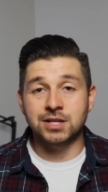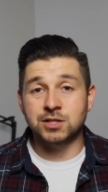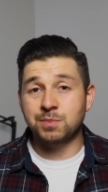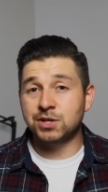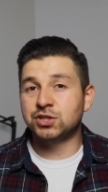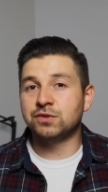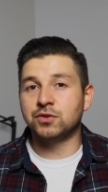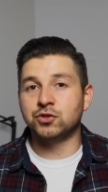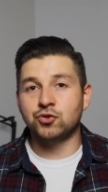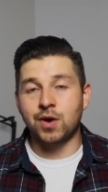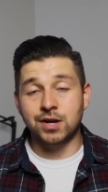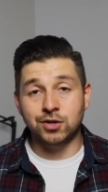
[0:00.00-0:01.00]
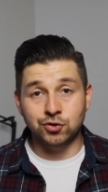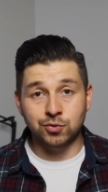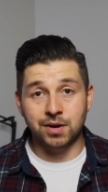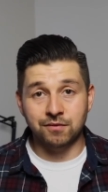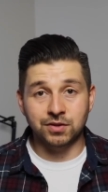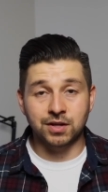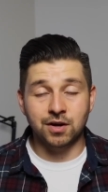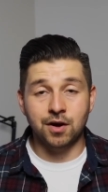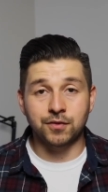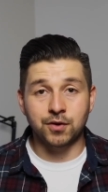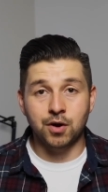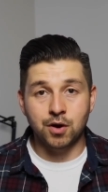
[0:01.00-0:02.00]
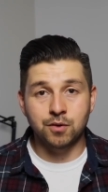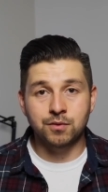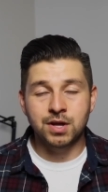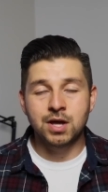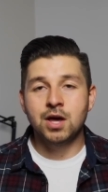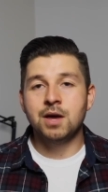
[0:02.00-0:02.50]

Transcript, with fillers: especially if they're trying to do everything on their own,